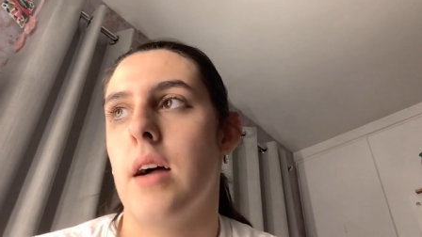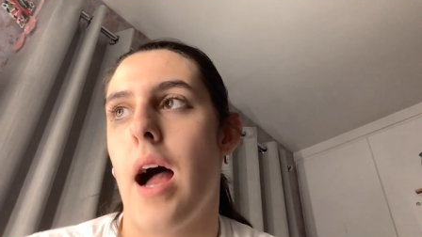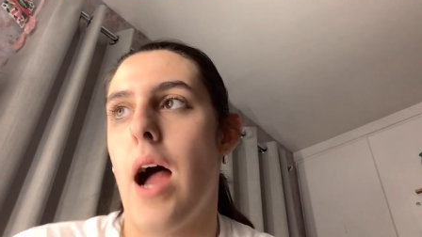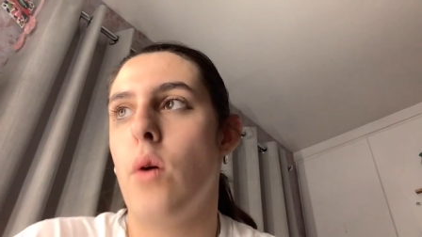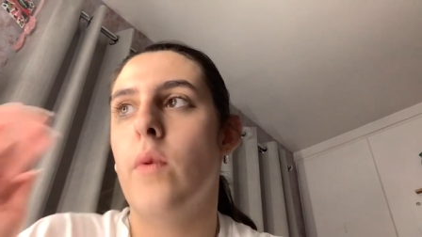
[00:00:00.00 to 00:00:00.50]

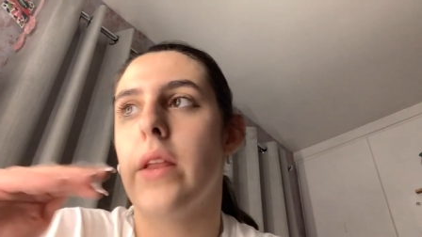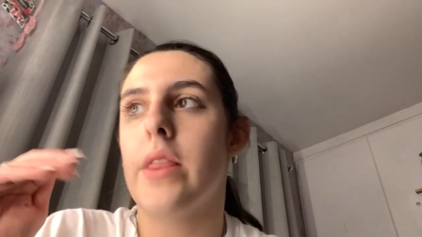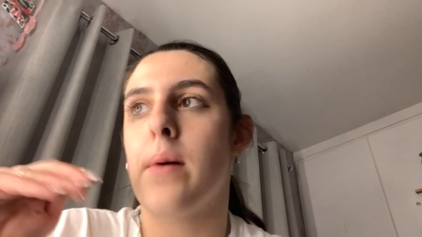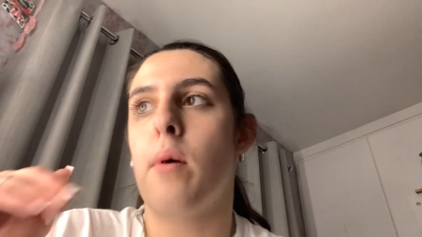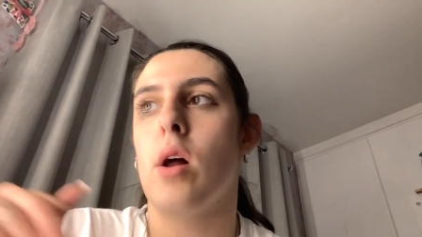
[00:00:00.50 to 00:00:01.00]
I wrote
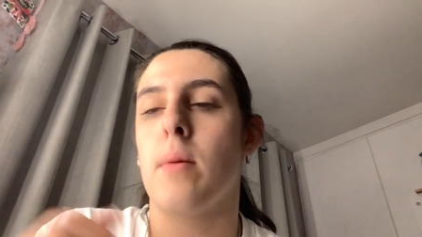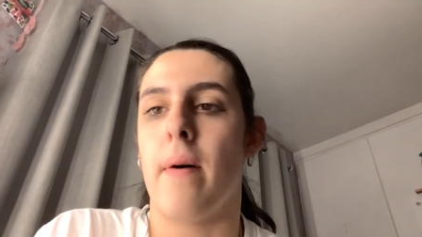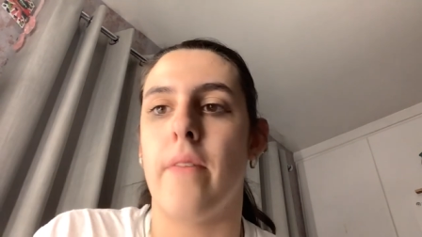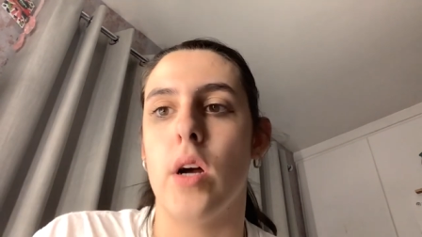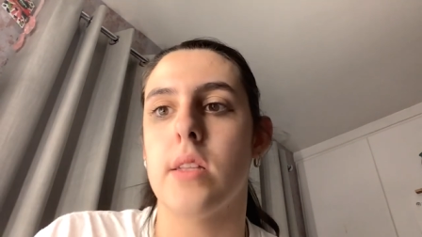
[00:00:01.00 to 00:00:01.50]
them all on my
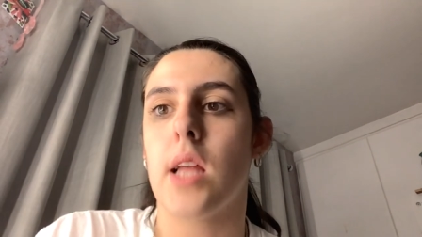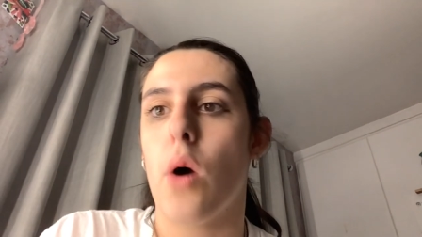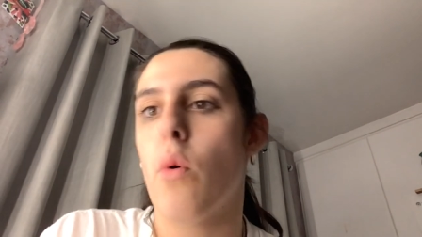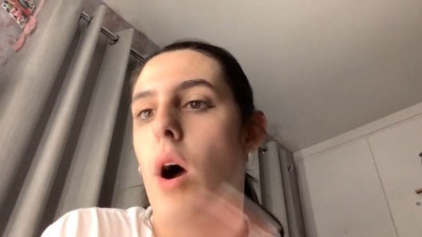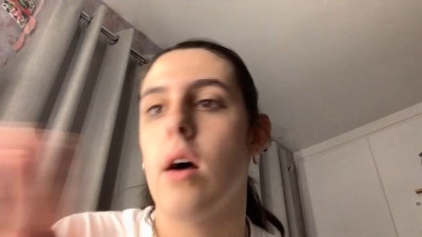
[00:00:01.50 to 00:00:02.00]
phone
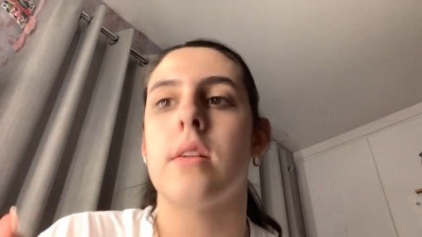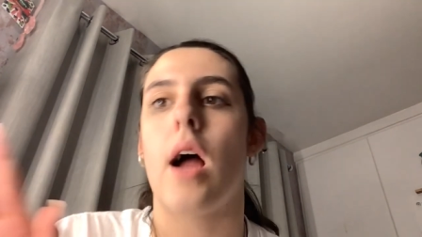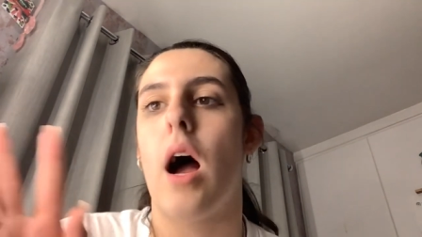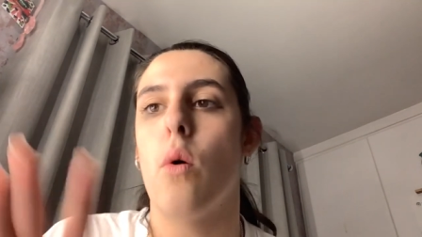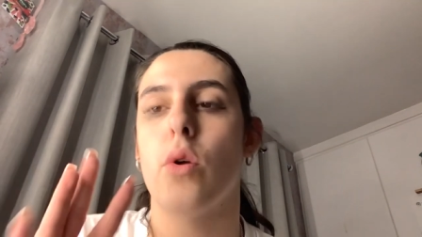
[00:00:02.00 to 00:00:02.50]
so, so
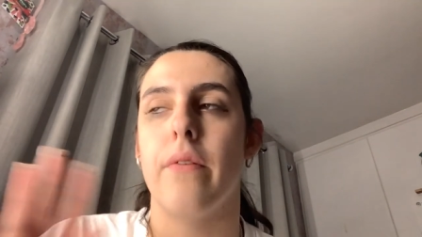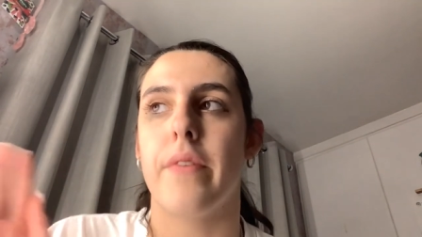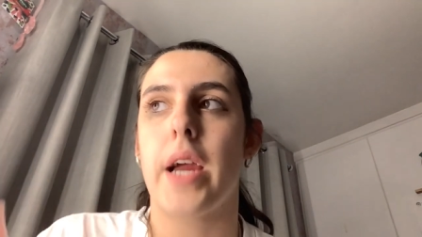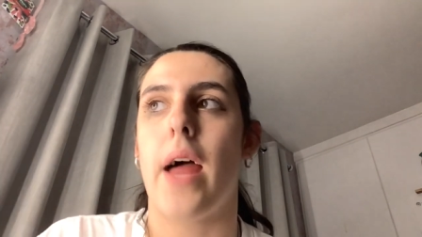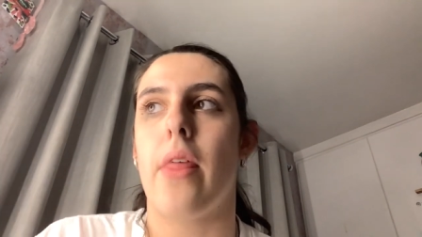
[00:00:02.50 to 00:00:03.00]
I wouldn't
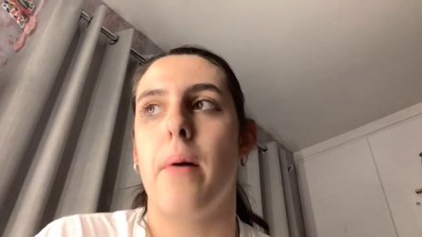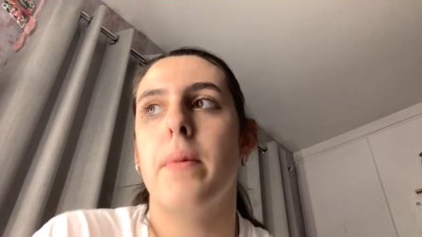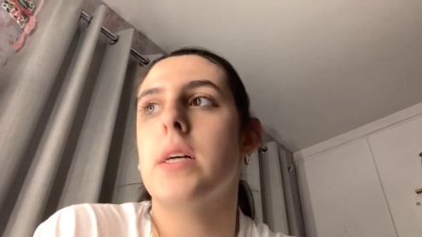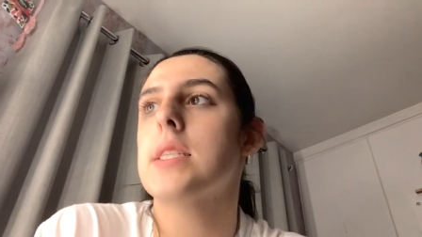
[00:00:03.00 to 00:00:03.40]
forget them.